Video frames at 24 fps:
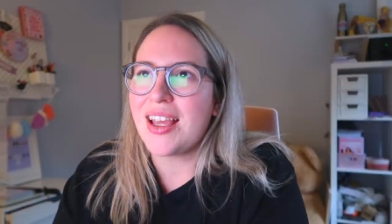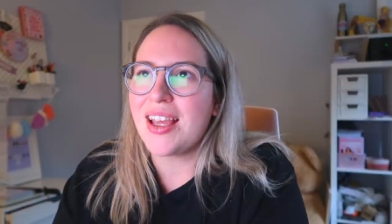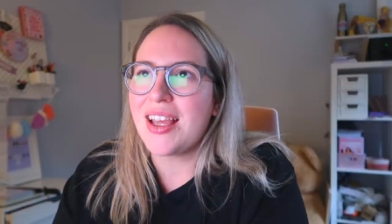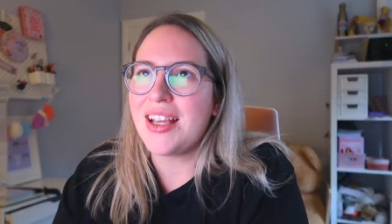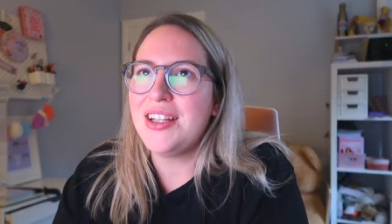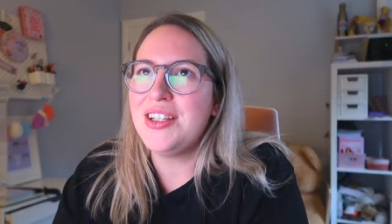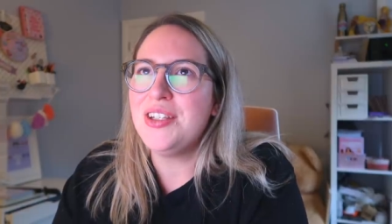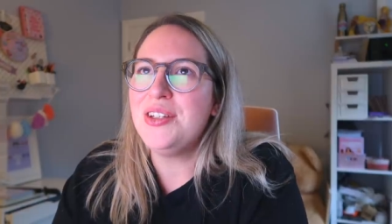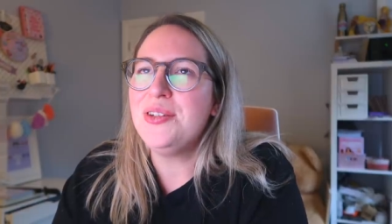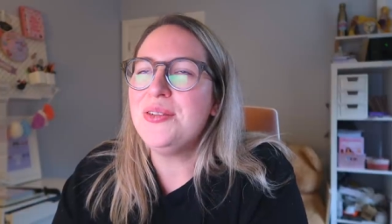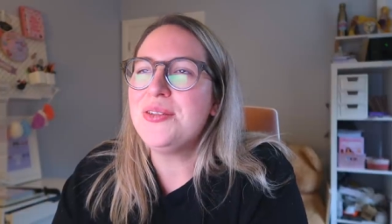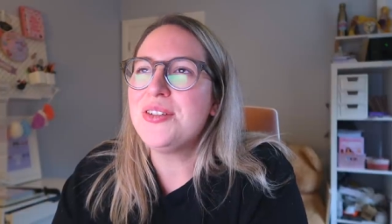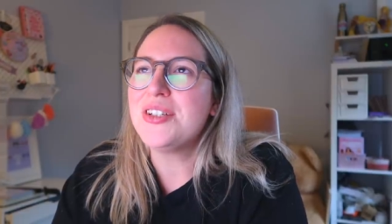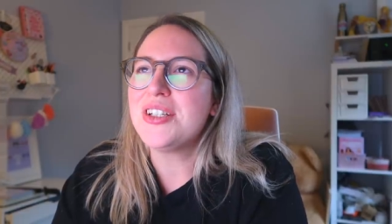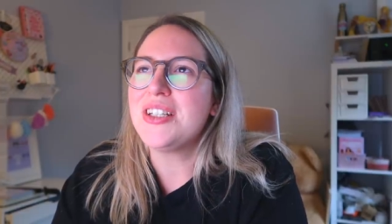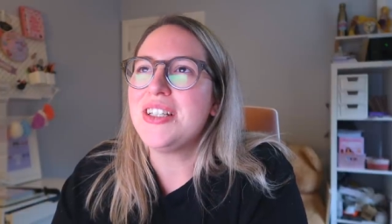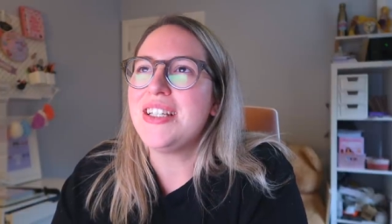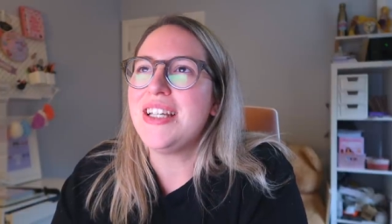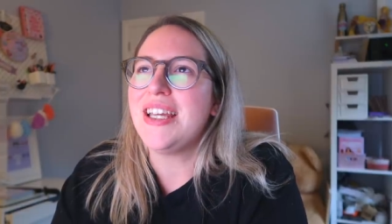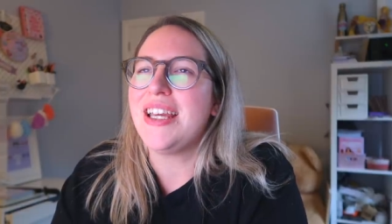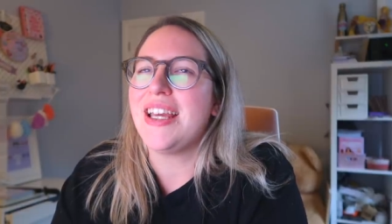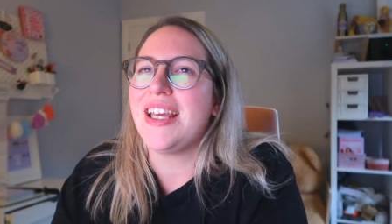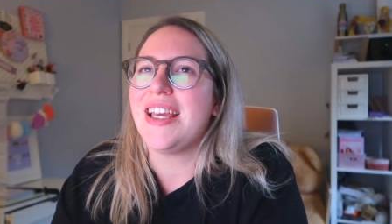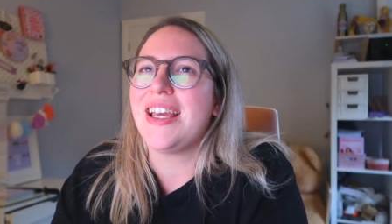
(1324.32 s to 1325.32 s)
And
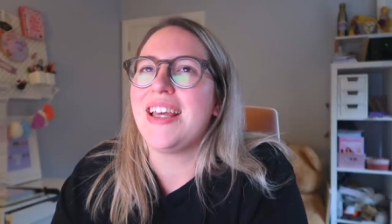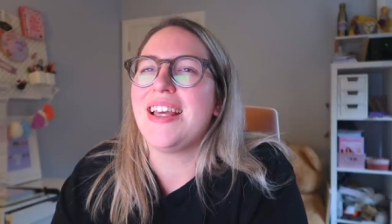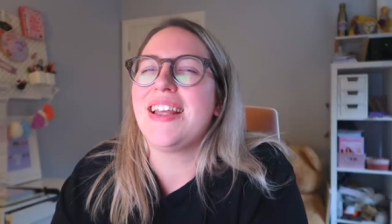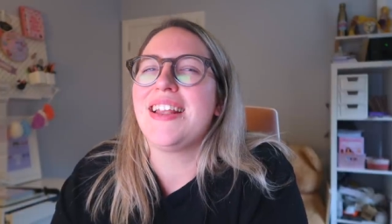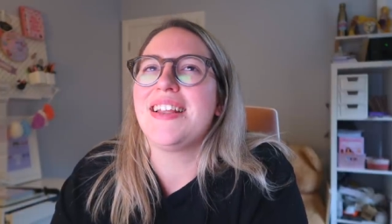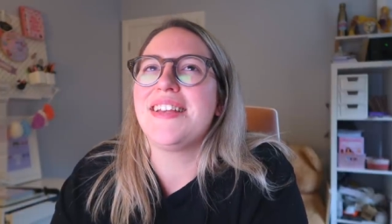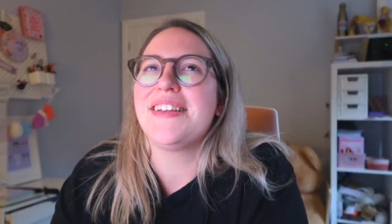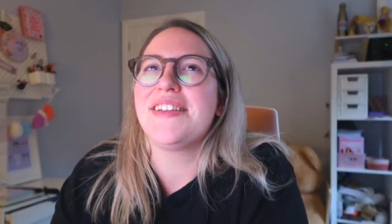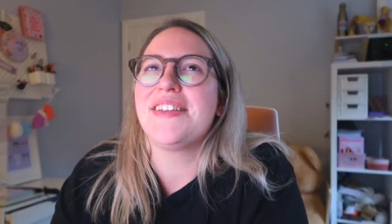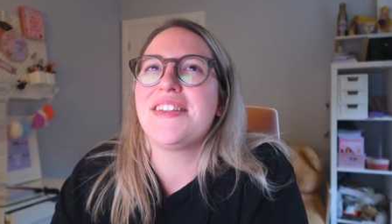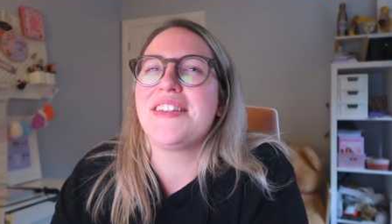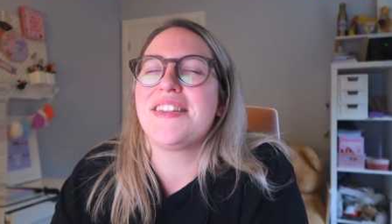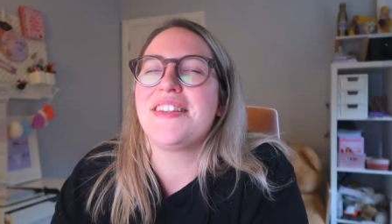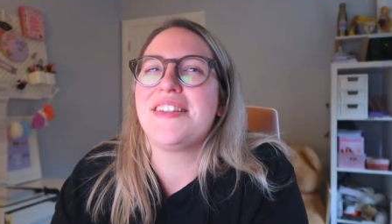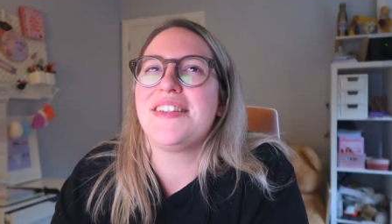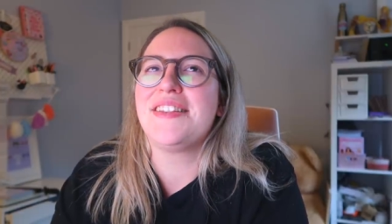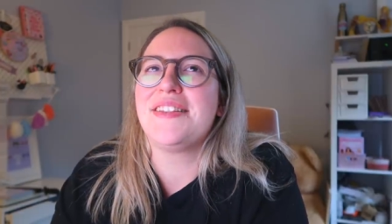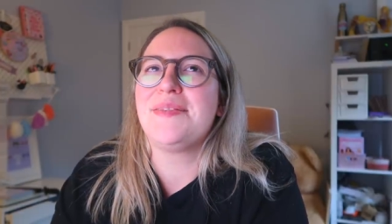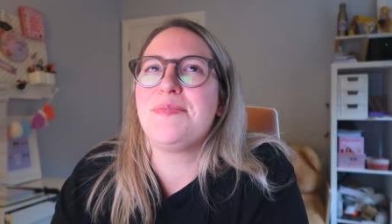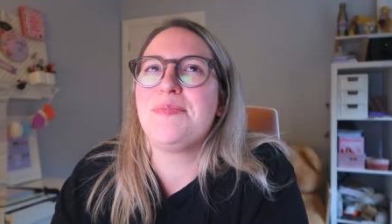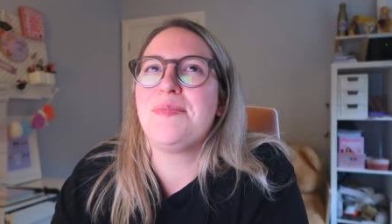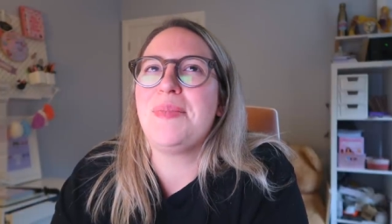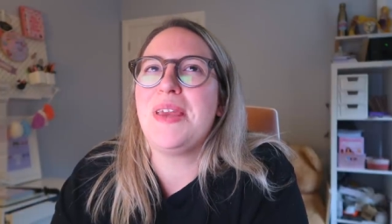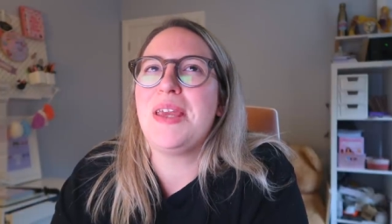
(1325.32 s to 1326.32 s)
usually
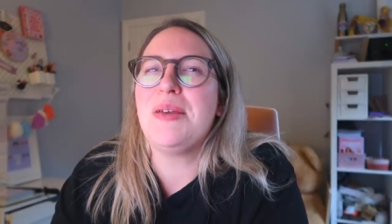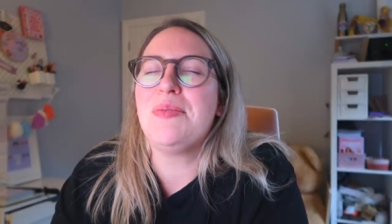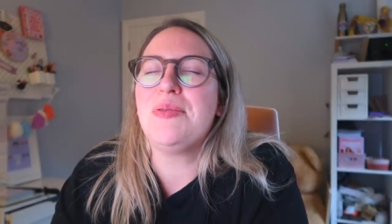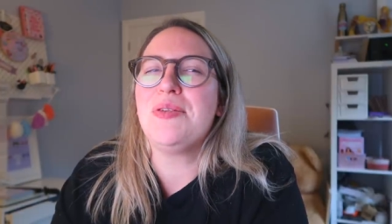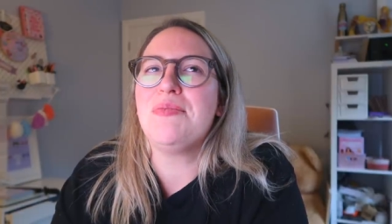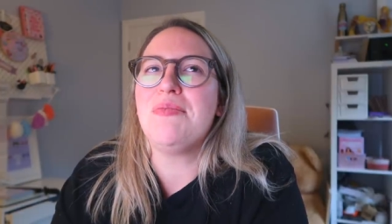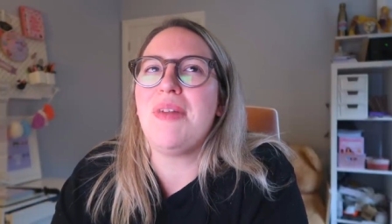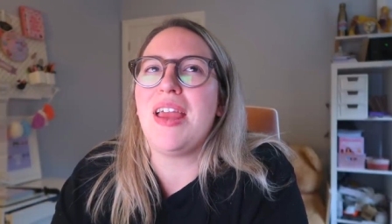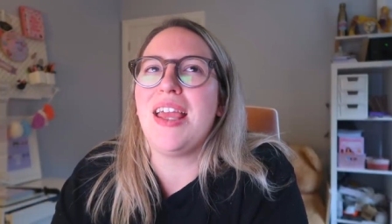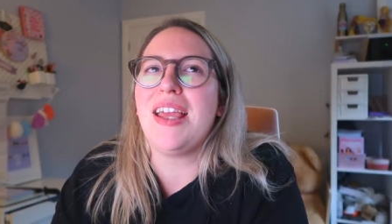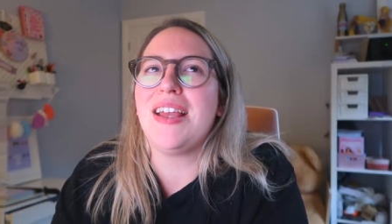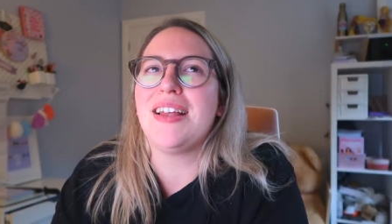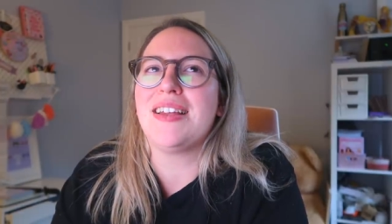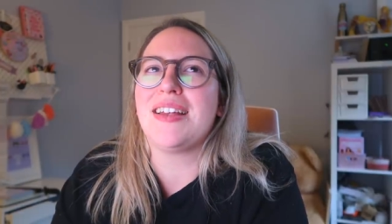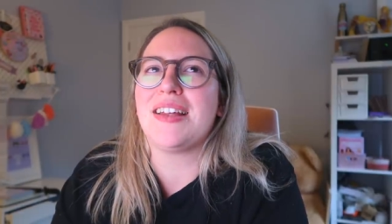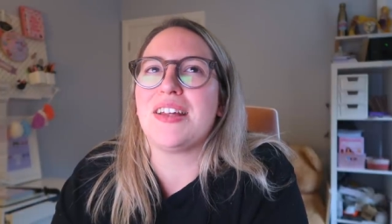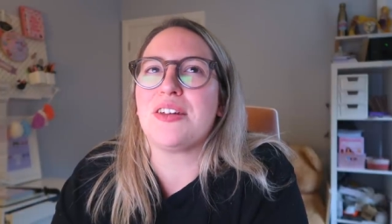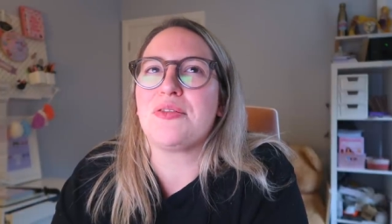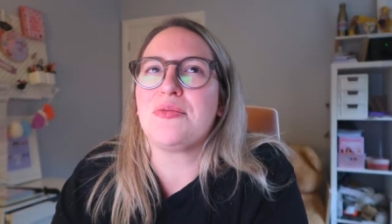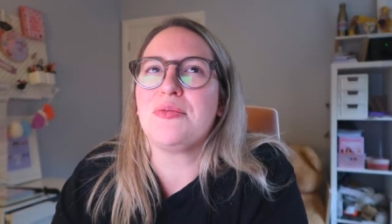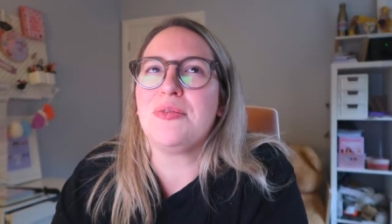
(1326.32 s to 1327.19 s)
people make like